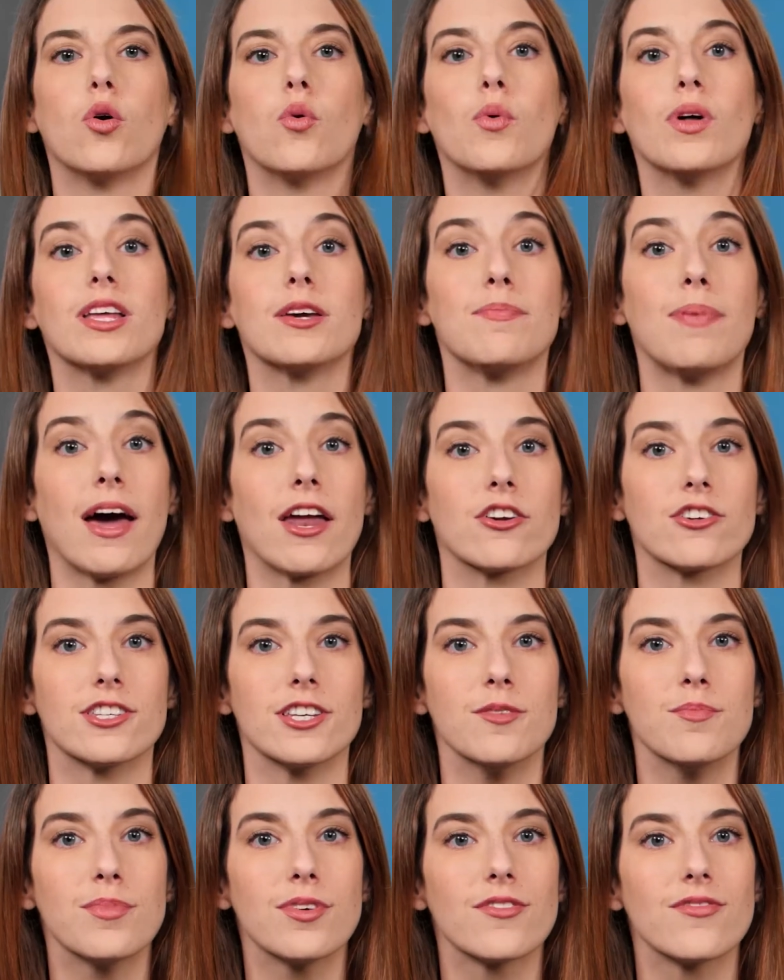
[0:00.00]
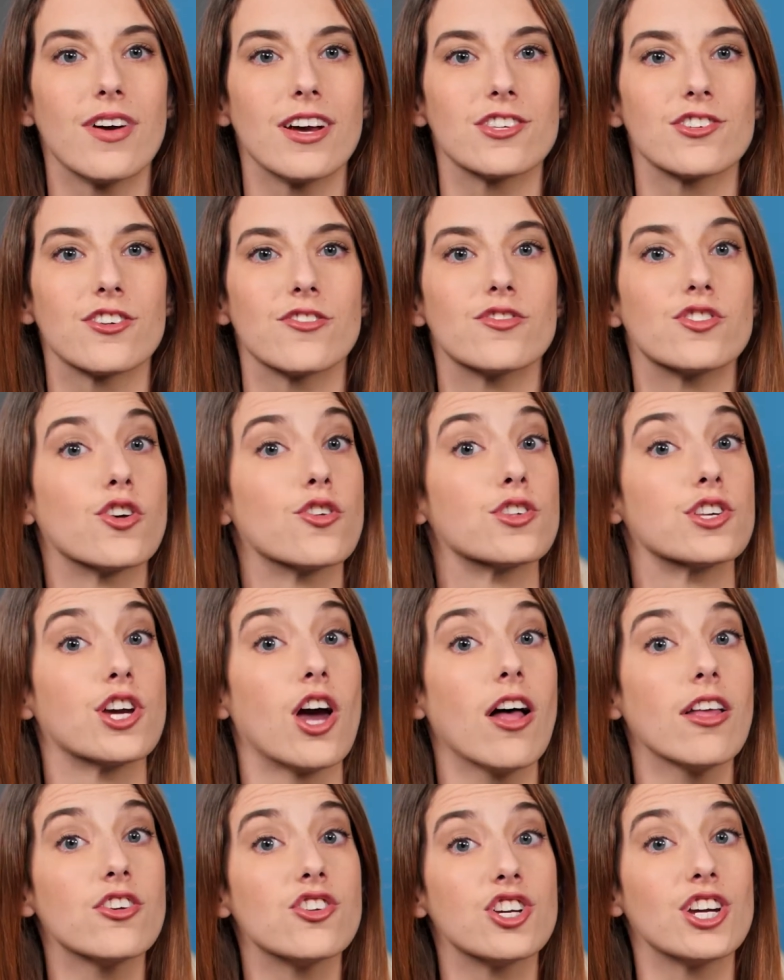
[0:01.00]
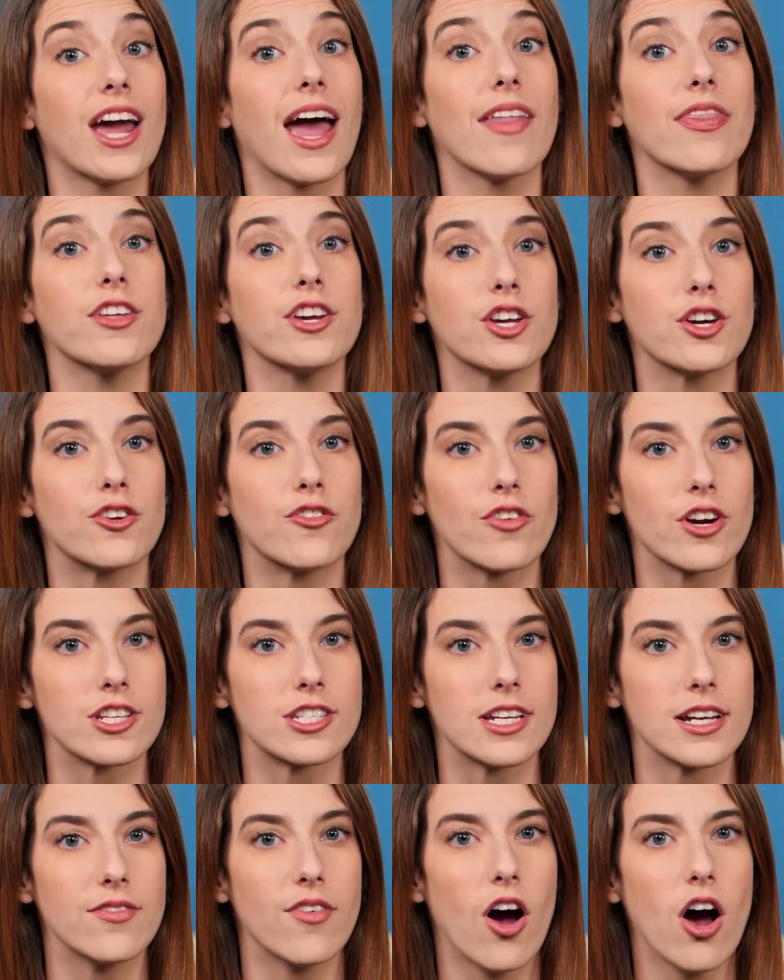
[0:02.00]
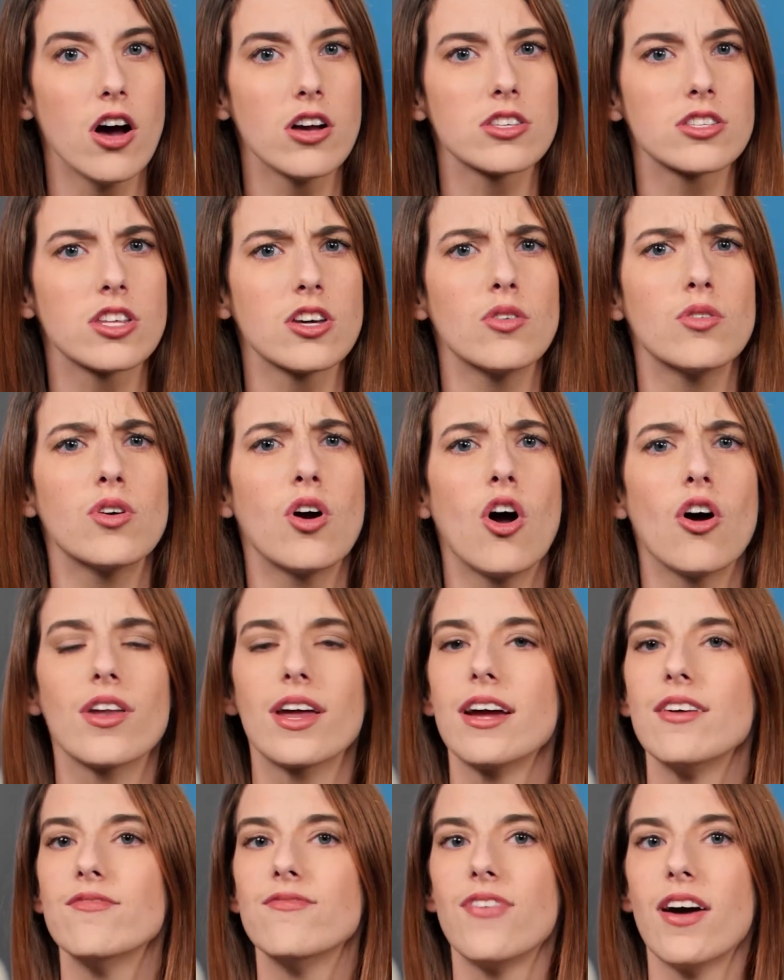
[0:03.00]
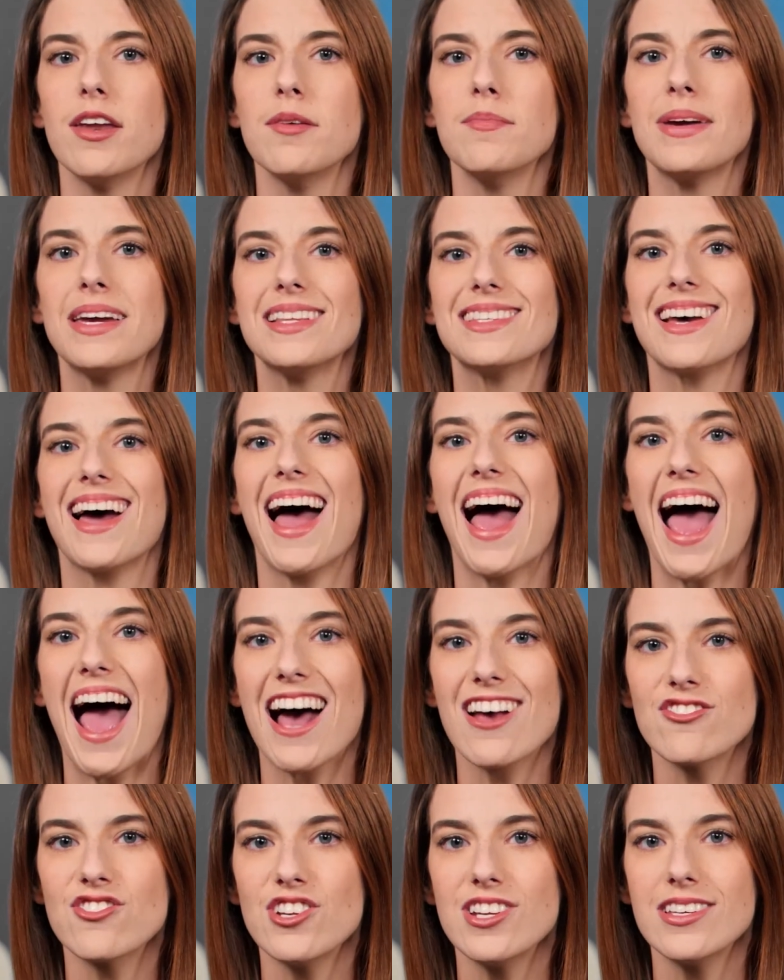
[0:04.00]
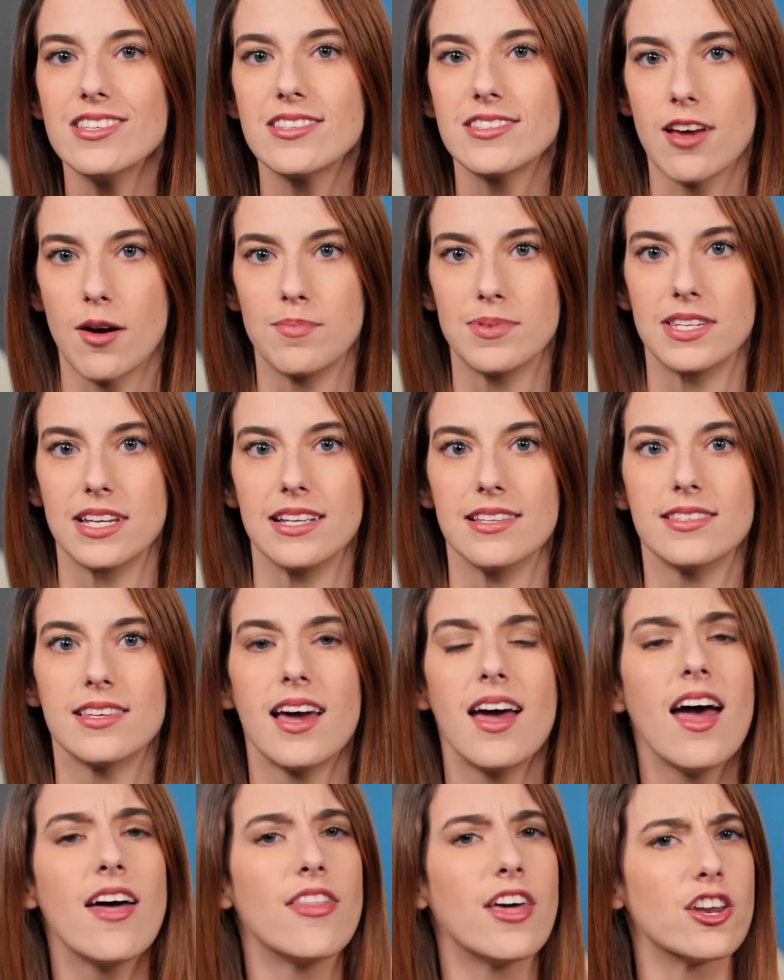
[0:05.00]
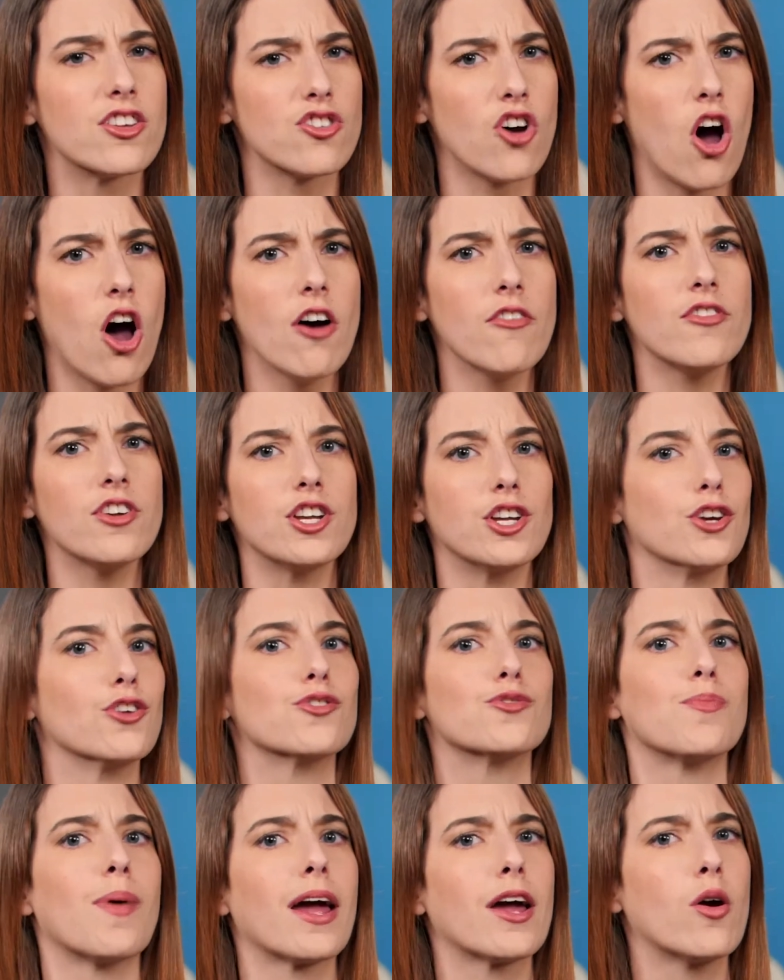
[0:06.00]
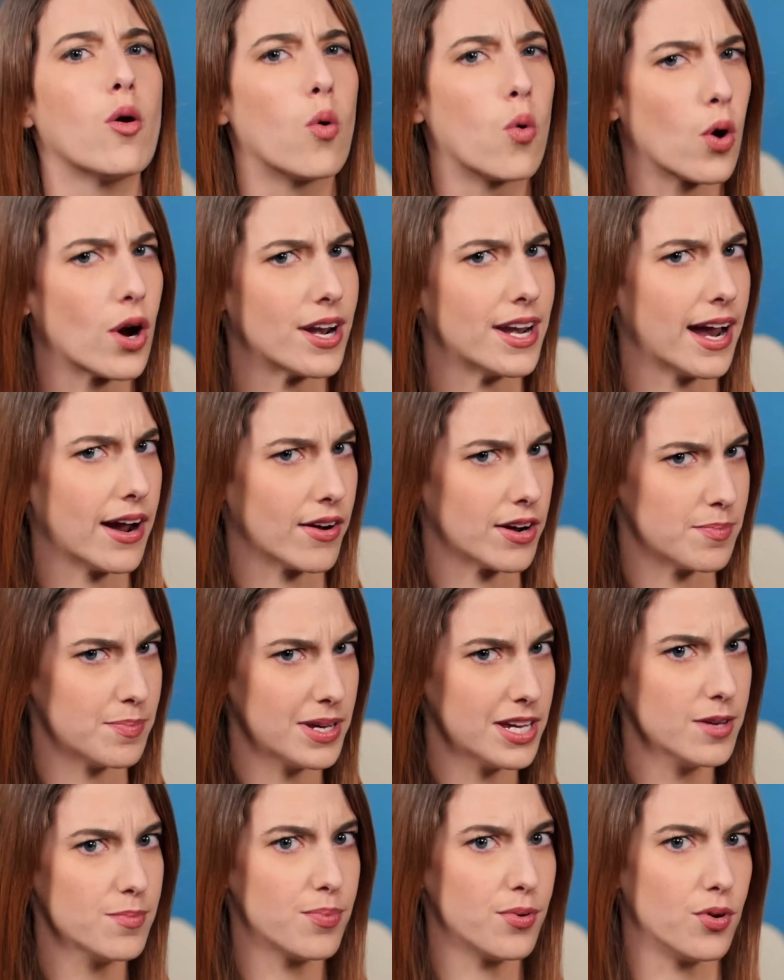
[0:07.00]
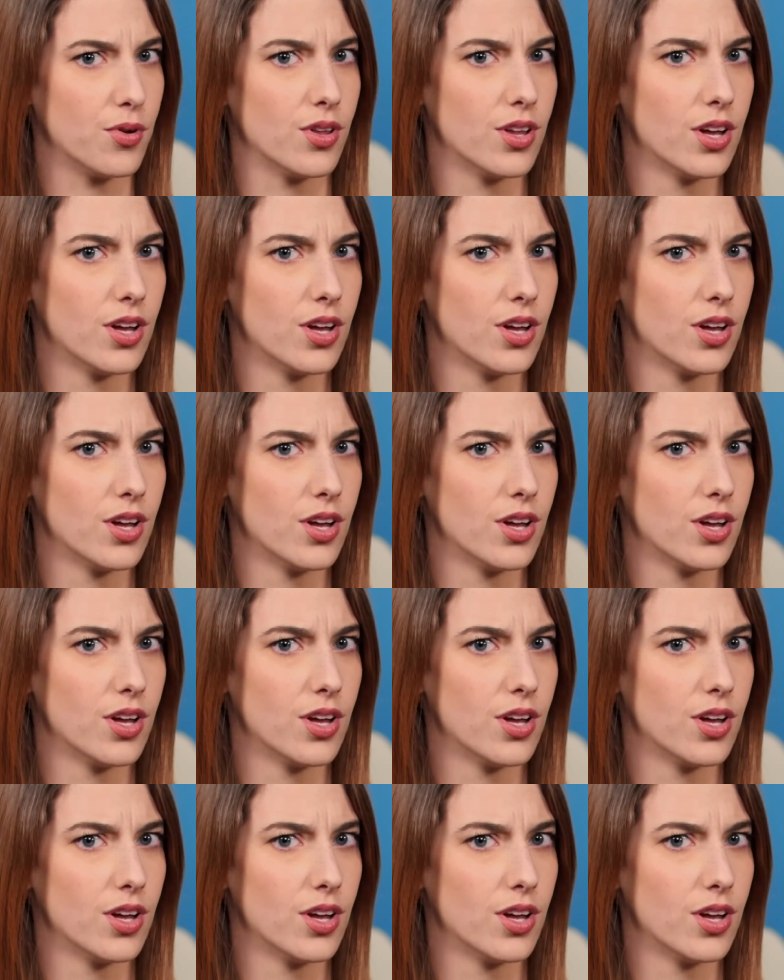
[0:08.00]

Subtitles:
Willie Pedersen, professor of sociology at the University of Oslo, called amphetamines a hazardous substance that is often used by ordinary people.